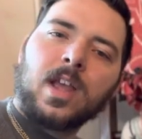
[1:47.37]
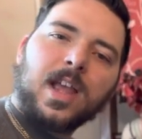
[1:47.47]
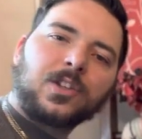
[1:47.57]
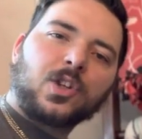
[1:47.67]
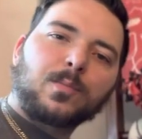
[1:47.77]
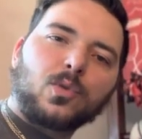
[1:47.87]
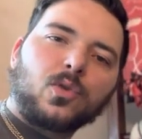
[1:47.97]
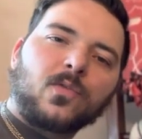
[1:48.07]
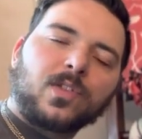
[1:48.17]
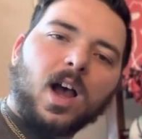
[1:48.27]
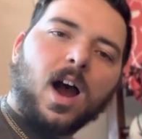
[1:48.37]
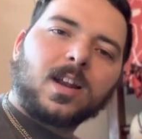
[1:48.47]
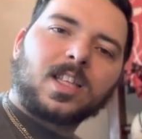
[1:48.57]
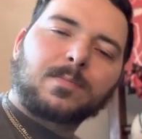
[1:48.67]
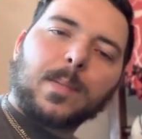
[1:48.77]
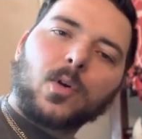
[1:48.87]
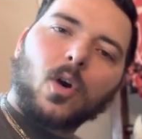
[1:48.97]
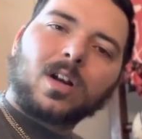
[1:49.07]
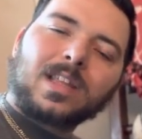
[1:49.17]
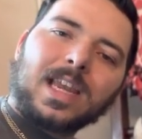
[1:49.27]
is to move the audience member
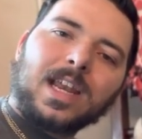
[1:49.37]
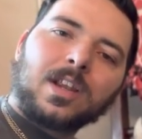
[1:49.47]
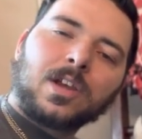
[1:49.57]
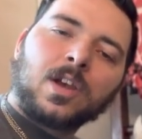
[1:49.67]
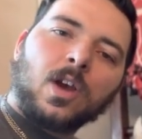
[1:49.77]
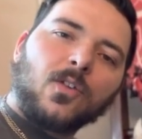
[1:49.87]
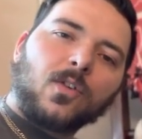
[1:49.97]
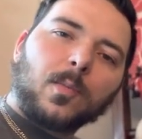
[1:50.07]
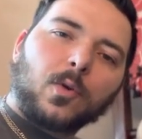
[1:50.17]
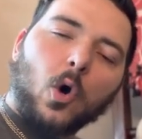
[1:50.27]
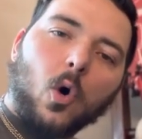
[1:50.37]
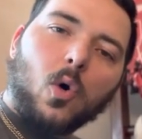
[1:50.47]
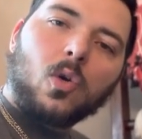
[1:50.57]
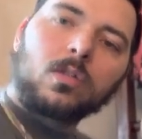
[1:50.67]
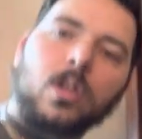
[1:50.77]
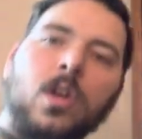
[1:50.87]
or lead from cold